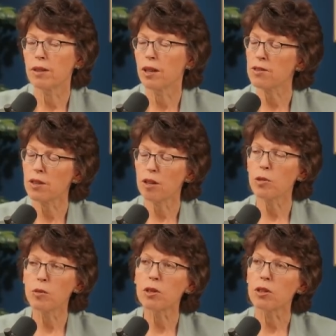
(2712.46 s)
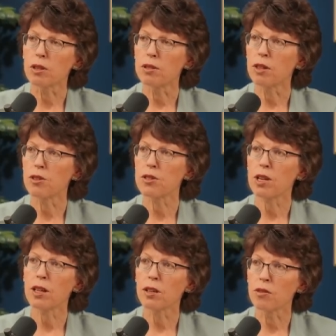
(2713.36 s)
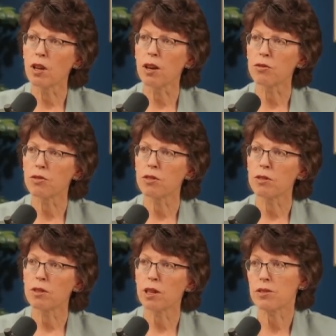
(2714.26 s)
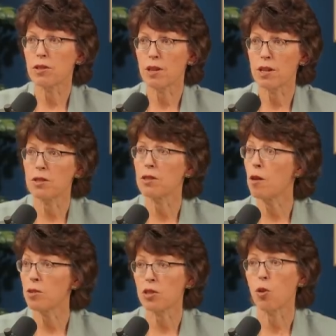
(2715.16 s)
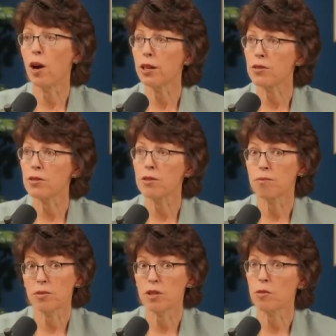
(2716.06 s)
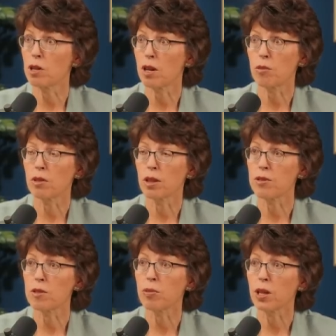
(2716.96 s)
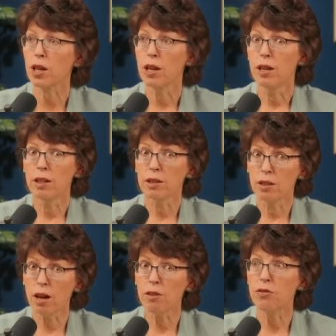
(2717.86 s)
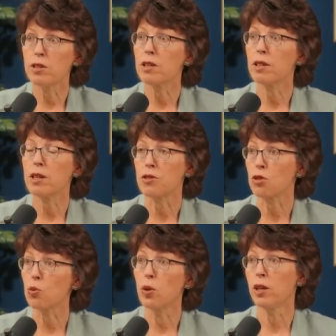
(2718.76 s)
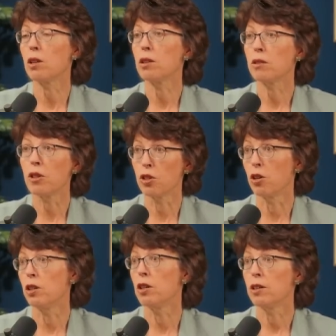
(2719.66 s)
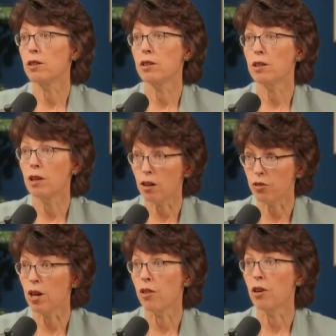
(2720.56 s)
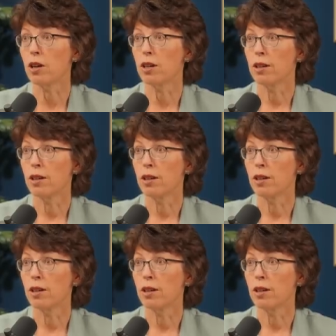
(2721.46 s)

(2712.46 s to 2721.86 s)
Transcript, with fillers: that's not a biblical understanding of love. As St. Thomas Aquinas summed it up really simply love is to will the good of the other.